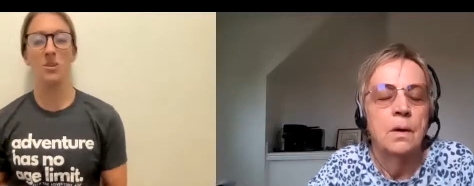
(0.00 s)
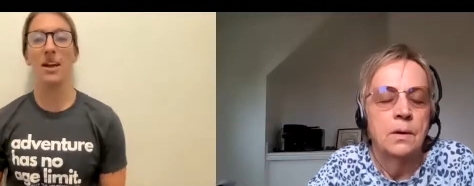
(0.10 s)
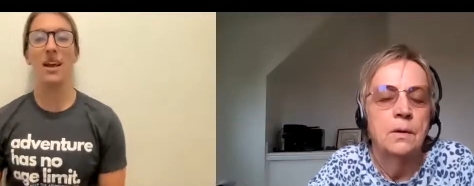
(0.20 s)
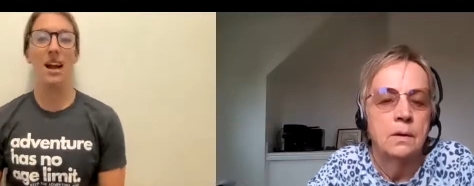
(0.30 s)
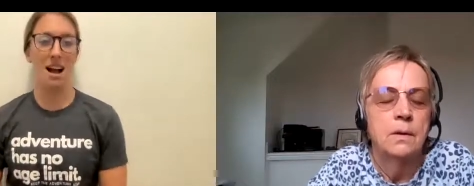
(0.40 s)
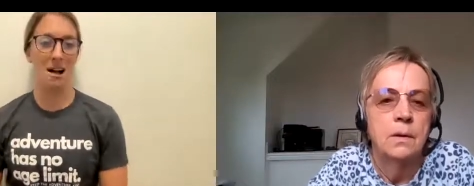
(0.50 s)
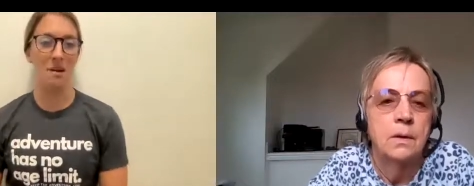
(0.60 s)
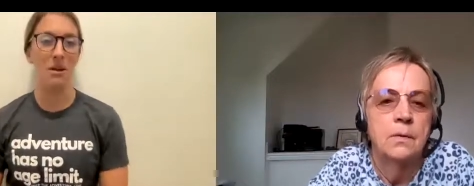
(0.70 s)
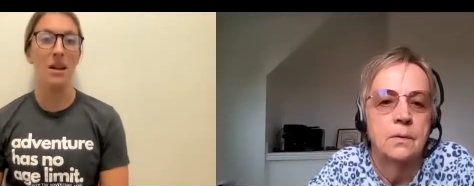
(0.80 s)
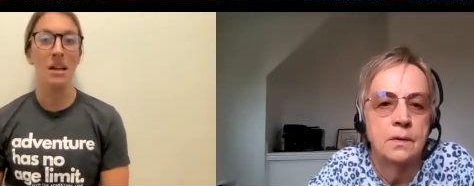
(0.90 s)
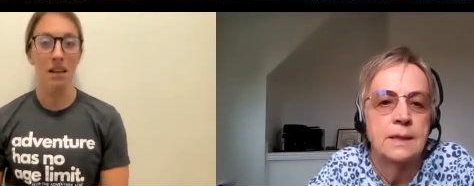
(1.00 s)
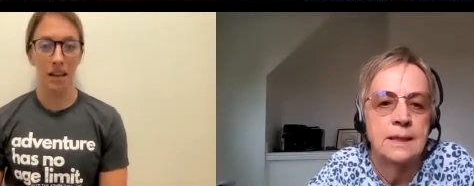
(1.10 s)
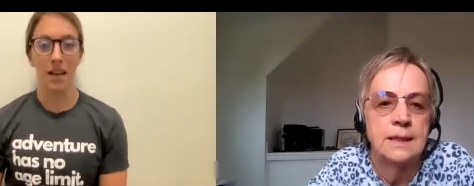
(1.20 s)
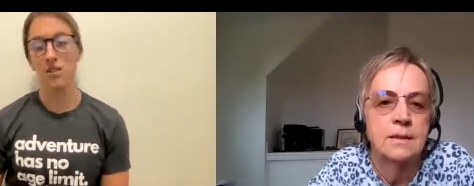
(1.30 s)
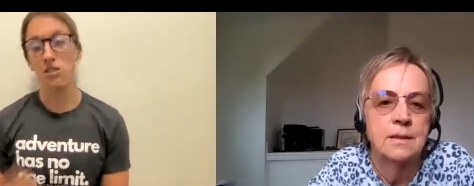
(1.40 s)
Speaker 1: it. Um,
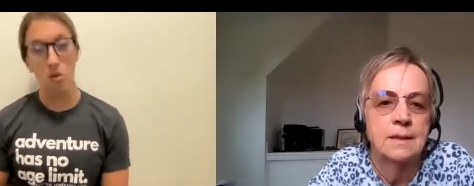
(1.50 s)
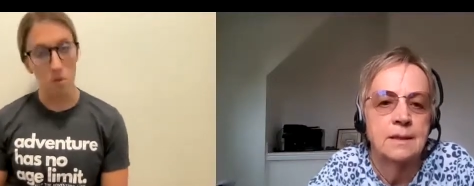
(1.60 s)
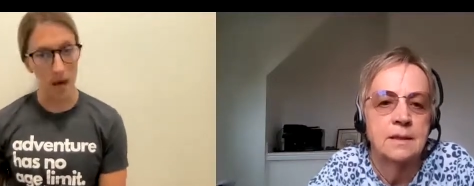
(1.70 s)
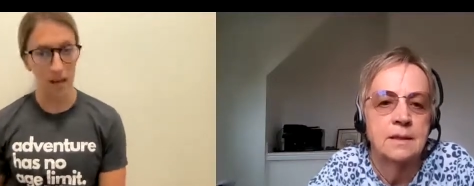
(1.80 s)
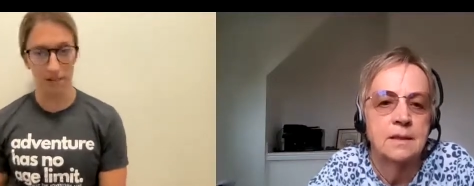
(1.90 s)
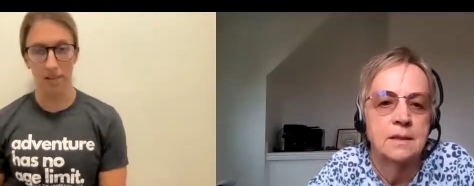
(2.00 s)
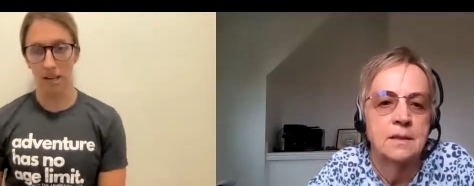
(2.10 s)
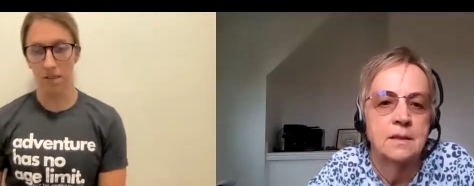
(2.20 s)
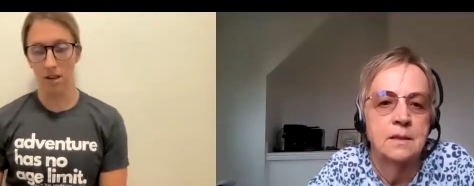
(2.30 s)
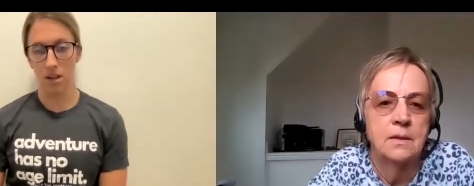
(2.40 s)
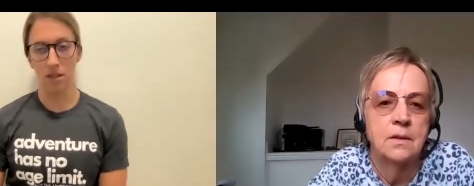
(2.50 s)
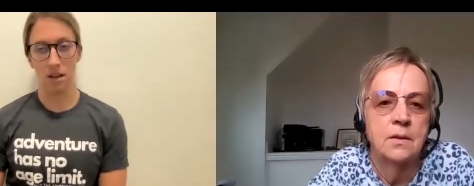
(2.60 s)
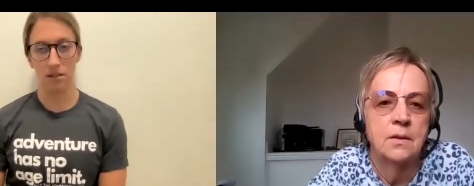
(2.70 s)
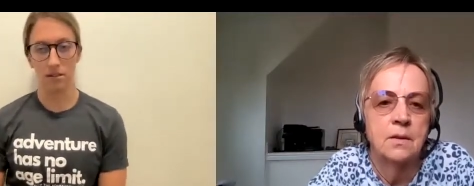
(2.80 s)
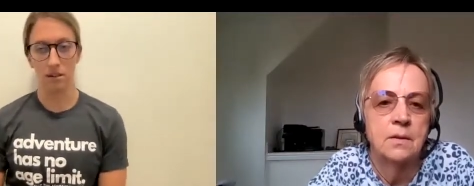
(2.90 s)
and so that is kind of it. That
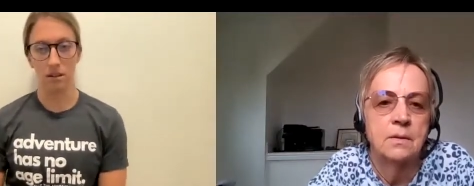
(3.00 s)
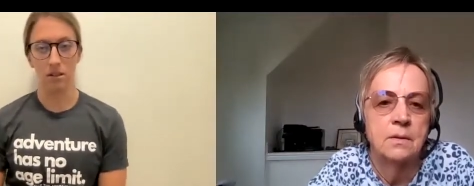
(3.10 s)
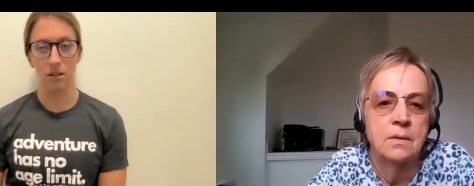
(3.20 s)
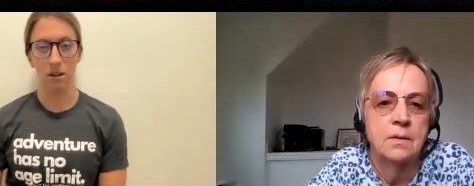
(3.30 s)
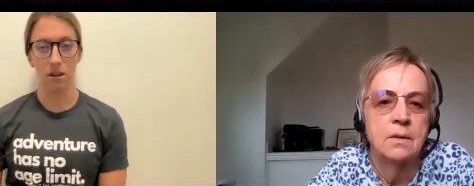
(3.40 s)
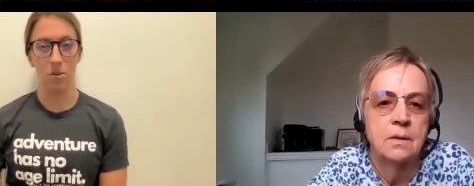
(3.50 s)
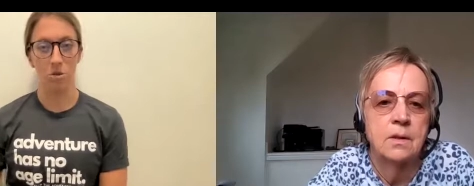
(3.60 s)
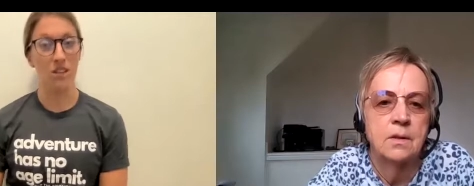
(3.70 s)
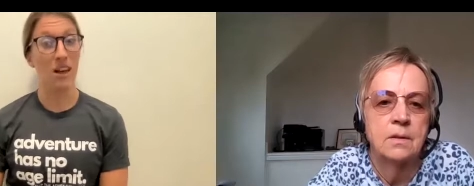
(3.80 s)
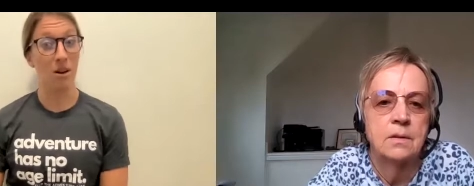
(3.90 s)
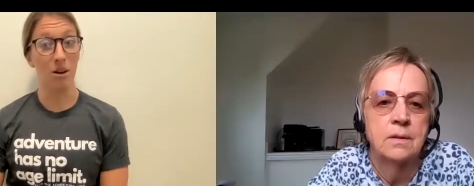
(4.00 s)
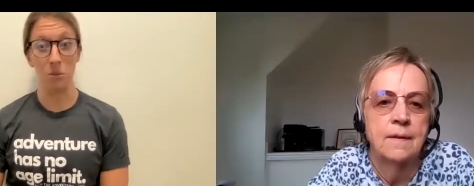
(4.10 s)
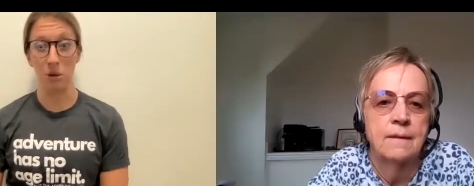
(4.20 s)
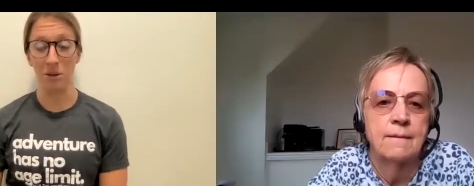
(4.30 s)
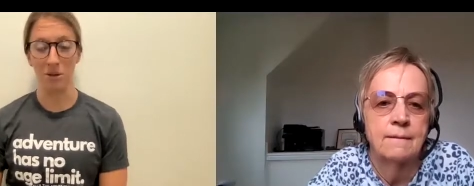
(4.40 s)
is a an option that
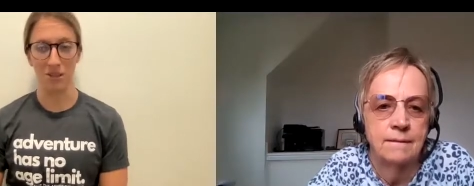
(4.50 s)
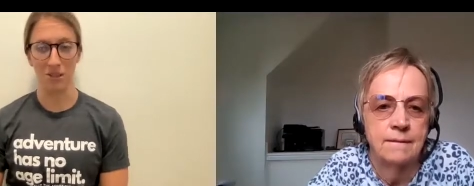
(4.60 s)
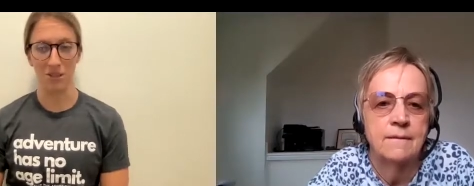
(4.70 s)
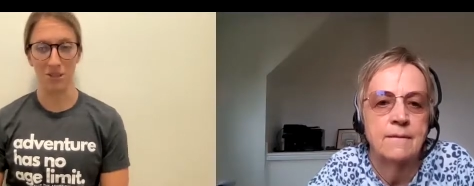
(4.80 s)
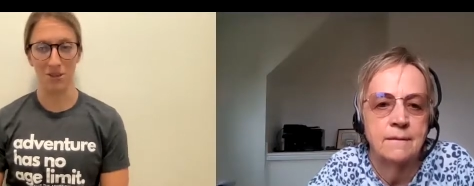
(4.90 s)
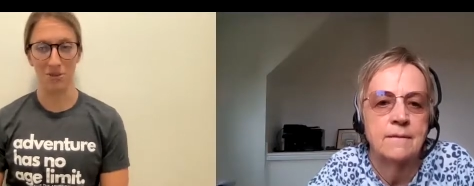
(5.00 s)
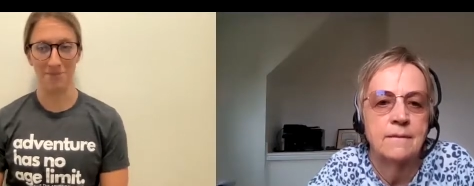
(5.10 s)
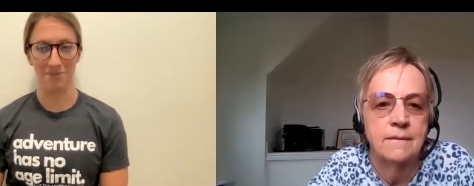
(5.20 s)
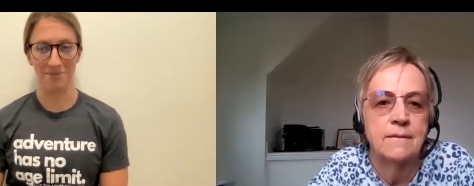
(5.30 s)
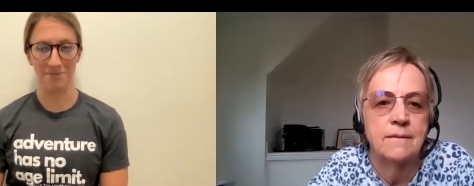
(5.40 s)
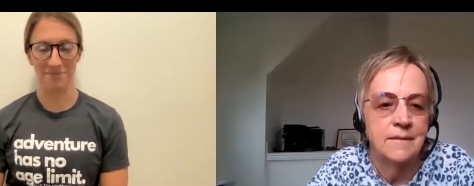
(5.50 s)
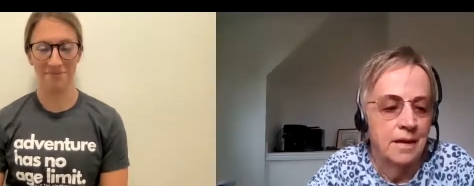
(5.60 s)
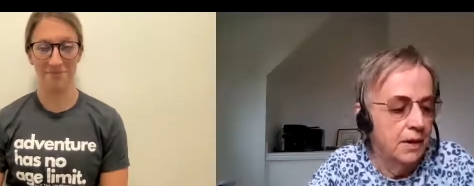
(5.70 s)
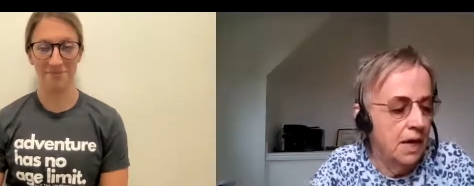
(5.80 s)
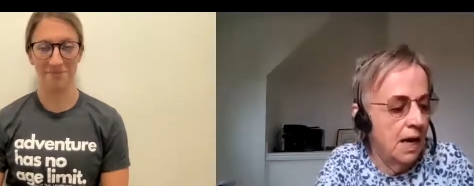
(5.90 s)
will be released soon.
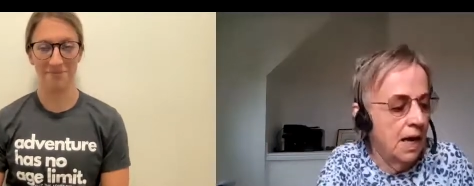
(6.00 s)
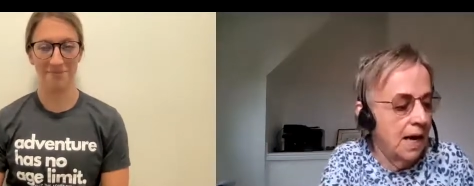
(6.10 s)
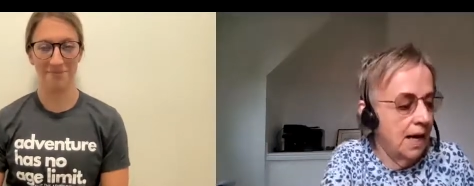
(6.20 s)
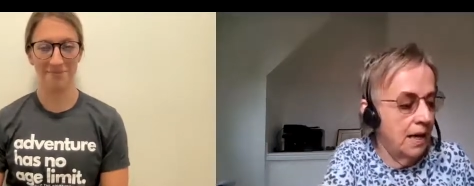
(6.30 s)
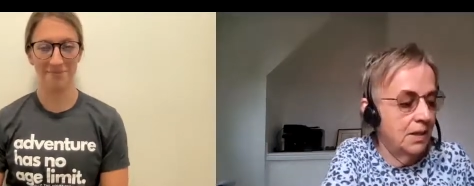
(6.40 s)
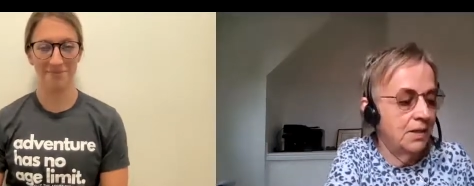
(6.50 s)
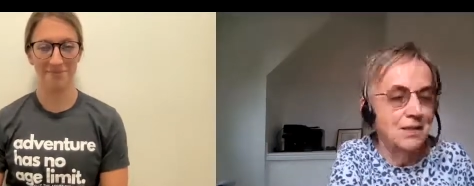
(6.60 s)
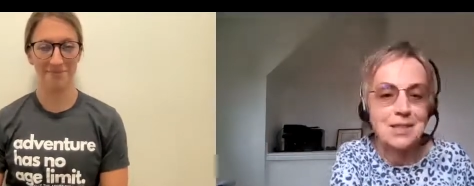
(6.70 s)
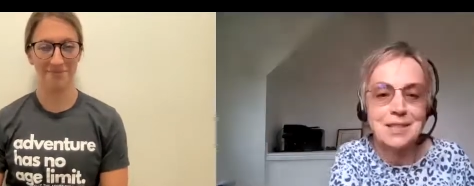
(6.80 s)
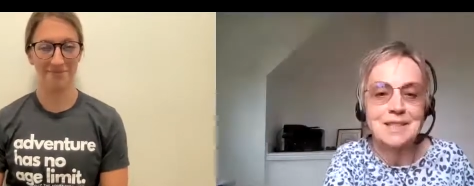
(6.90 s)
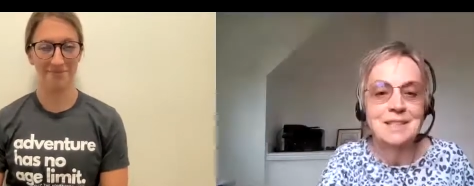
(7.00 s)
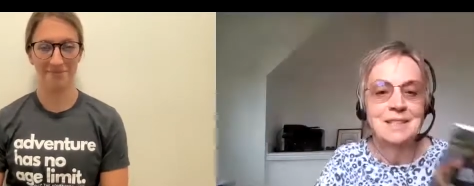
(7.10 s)
Speaker 2: Okay, and